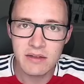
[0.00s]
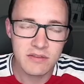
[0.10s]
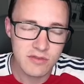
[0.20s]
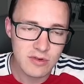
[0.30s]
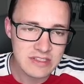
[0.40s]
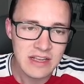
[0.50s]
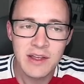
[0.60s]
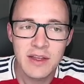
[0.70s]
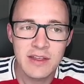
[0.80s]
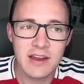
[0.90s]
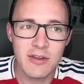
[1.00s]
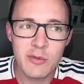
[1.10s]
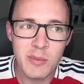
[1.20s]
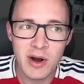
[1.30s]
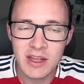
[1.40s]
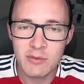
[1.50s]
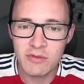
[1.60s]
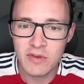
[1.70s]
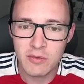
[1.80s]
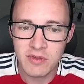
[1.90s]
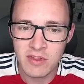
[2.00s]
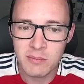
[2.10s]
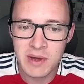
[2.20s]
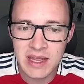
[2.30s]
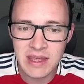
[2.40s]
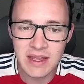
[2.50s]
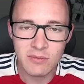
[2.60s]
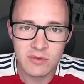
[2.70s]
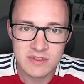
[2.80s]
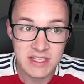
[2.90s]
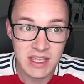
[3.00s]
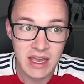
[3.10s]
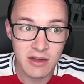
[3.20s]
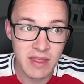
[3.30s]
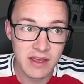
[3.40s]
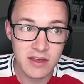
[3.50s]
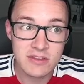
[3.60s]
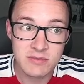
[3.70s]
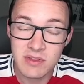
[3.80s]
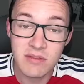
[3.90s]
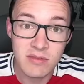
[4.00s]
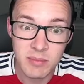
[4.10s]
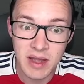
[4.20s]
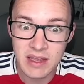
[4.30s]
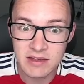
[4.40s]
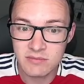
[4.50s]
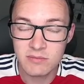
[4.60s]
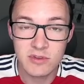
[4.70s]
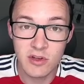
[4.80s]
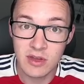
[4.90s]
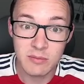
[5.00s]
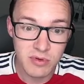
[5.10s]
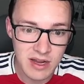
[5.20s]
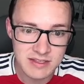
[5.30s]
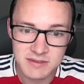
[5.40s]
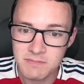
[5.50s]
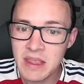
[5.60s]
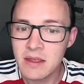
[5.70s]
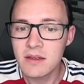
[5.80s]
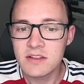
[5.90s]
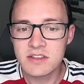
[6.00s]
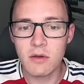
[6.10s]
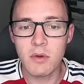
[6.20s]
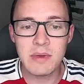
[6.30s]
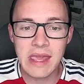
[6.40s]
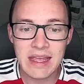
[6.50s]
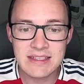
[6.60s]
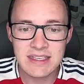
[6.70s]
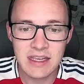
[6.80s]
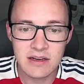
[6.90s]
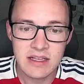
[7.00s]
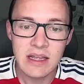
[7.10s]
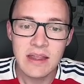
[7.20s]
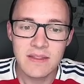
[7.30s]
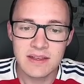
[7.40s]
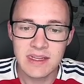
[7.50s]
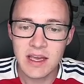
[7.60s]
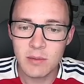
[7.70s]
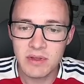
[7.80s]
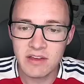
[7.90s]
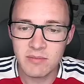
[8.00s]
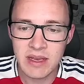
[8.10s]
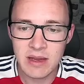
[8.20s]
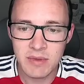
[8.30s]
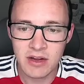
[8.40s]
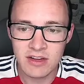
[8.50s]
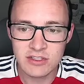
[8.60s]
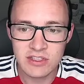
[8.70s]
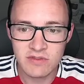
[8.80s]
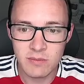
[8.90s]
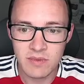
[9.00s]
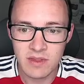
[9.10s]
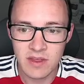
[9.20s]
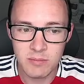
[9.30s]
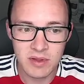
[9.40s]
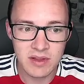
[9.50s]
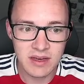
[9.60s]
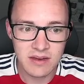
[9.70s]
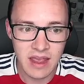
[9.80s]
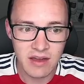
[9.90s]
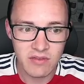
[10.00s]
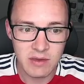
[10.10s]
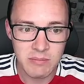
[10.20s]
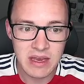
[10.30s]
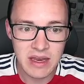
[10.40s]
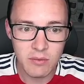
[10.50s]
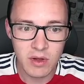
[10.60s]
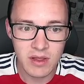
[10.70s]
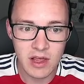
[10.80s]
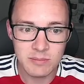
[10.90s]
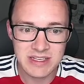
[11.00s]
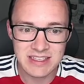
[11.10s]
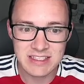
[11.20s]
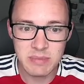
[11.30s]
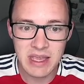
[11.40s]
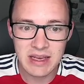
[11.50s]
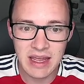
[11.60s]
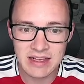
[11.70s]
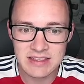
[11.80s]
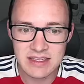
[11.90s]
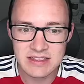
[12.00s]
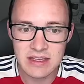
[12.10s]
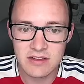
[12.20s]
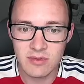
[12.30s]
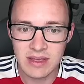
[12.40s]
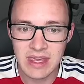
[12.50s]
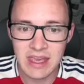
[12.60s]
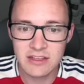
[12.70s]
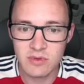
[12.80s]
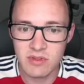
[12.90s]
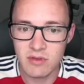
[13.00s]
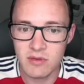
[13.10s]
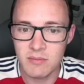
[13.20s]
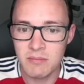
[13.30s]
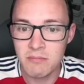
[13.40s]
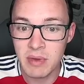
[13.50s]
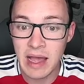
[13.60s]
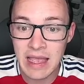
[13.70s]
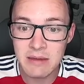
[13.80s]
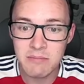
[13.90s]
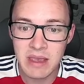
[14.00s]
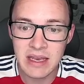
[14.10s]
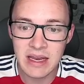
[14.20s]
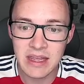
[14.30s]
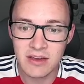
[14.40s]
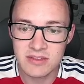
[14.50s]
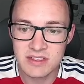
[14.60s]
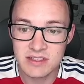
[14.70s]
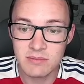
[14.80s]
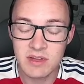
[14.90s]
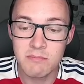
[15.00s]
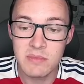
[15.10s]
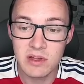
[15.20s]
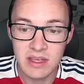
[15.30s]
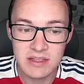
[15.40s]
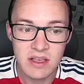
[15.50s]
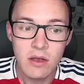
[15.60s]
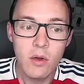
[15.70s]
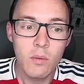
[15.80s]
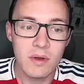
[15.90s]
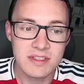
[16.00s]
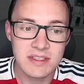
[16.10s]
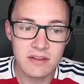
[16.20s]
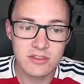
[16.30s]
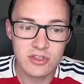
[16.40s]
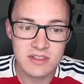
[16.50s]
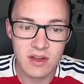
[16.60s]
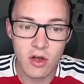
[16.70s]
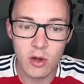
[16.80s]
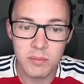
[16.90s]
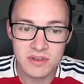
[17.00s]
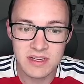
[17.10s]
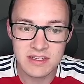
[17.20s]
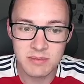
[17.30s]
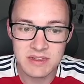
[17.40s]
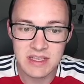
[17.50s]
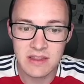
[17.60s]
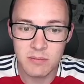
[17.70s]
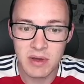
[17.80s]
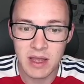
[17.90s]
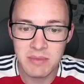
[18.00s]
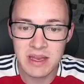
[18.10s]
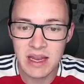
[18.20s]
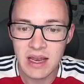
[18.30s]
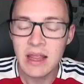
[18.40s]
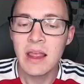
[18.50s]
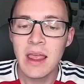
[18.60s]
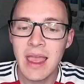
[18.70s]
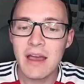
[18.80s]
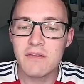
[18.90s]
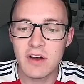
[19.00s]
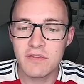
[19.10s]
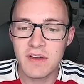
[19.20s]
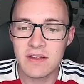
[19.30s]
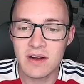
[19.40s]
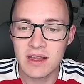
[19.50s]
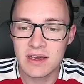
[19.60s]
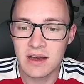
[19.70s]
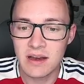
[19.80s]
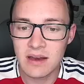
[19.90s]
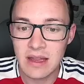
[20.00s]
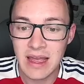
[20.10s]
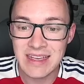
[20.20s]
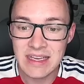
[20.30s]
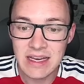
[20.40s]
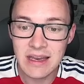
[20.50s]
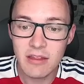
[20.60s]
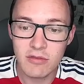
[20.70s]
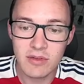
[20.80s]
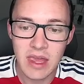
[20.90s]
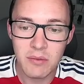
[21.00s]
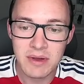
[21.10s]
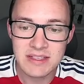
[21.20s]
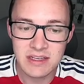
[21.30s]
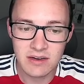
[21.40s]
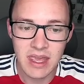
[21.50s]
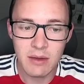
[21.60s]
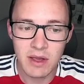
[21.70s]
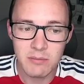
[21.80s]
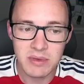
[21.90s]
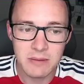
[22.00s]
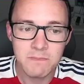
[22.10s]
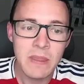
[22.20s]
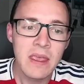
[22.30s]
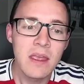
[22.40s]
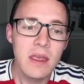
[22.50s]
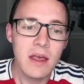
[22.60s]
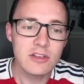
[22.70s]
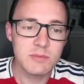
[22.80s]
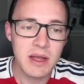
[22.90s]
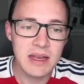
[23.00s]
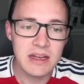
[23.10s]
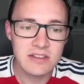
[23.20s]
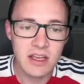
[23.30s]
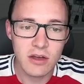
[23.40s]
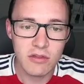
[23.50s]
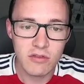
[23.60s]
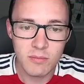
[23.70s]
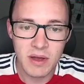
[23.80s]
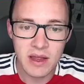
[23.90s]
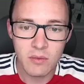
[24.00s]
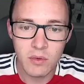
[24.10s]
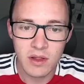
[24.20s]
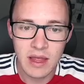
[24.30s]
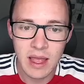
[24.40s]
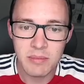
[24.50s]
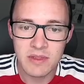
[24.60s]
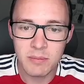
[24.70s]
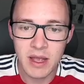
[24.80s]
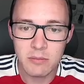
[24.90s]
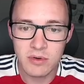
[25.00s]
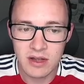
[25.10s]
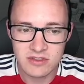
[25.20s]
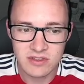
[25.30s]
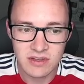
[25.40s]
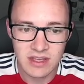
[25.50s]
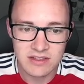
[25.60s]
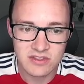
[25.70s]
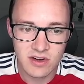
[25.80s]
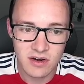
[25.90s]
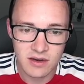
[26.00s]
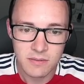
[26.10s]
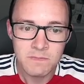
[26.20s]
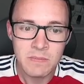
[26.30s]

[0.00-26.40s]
And of course, the market will vote with their money, and we'll see how that goes with the Pi token price. So what we can see here is the decoupling of mainnet migrations from the ability to have a mainnet wallet helps expand access to engage with the Pi mainnet ecosystem to millions, while still ensures that all participants in the Pi mainnet have verified their identity through KYC or KYB. Eligible pioneers can go through the Pi wallet app in the Pi browser to get started.